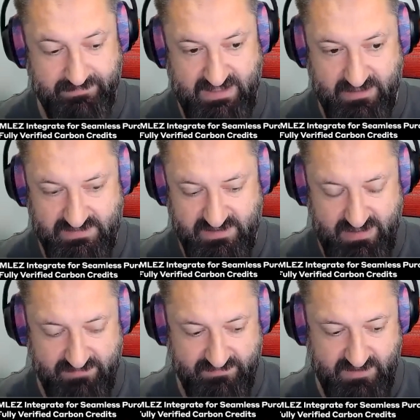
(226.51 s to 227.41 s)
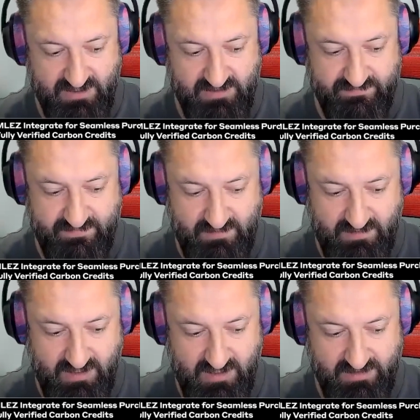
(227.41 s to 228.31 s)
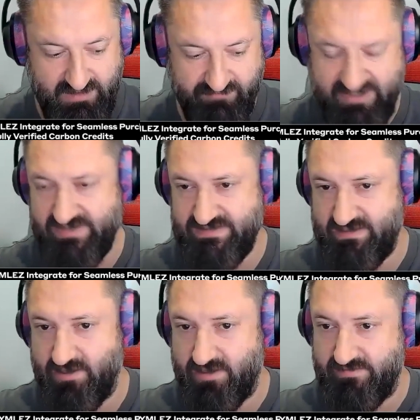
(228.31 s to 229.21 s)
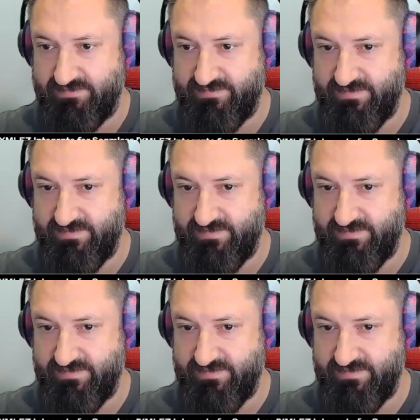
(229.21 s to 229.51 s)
They also have they're reusing a lot of